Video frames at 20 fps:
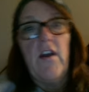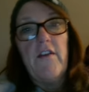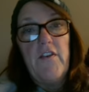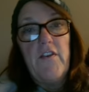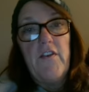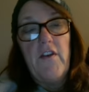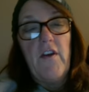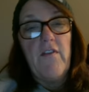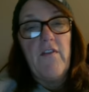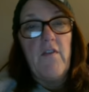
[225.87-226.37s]

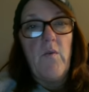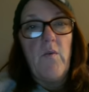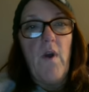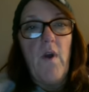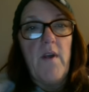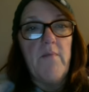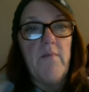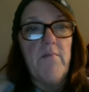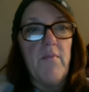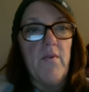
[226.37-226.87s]
you have a
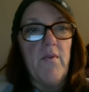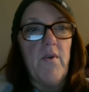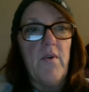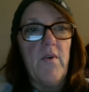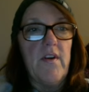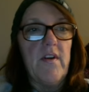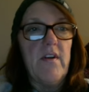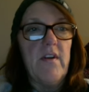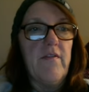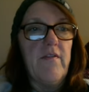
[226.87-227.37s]

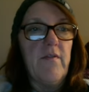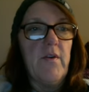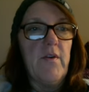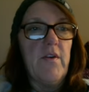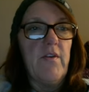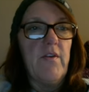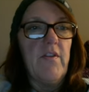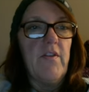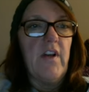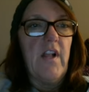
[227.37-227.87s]
whiteboard, if we're
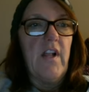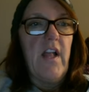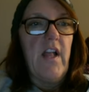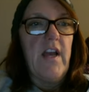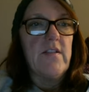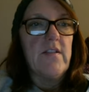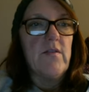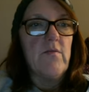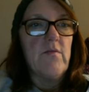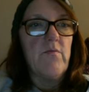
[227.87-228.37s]
in the
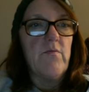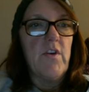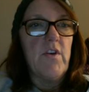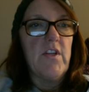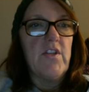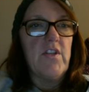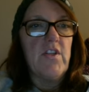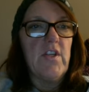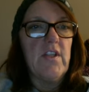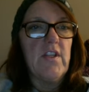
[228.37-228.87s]
classroom
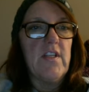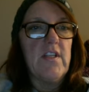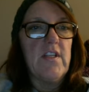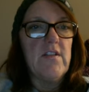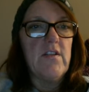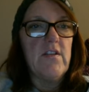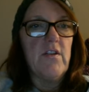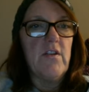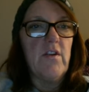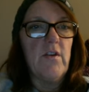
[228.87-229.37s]
watching
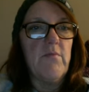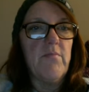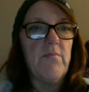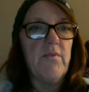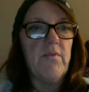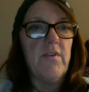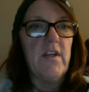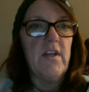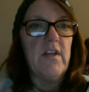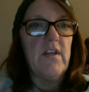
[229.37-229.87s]
this, you could
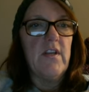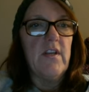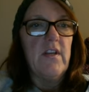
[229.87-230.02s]
put it